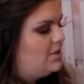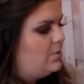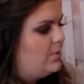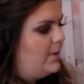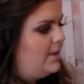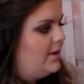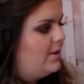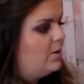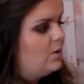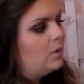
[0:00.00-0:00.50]
to a
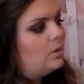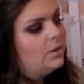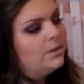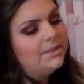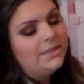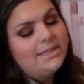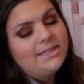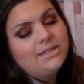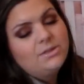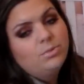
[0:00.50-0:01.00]
year
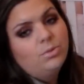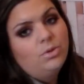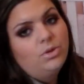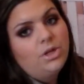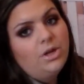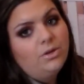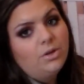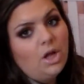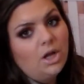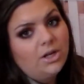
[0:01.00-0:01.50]
old is we'll
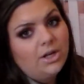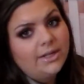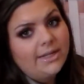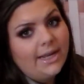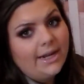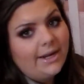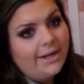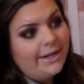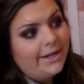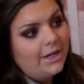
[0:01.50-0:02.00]
no longer
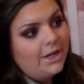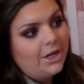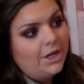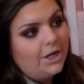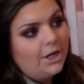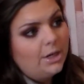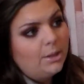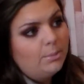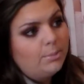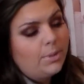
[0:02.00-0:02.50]
carry
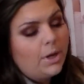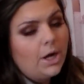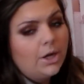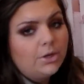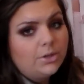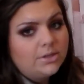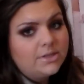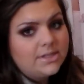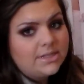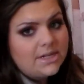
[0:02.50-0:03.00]
her
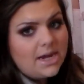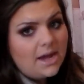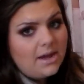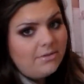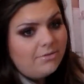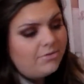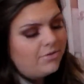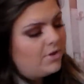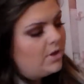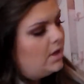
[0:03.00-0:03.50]
bottle
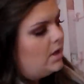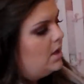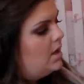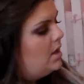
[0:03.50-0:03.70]
stuff.